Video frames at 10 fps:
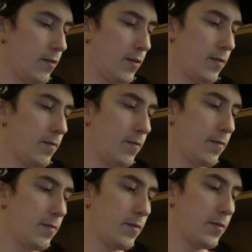of
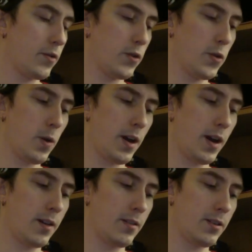New
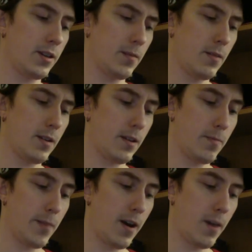Line Cinema and
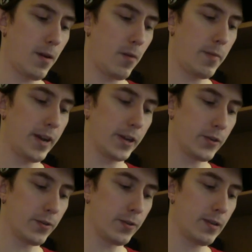Paramount Pictures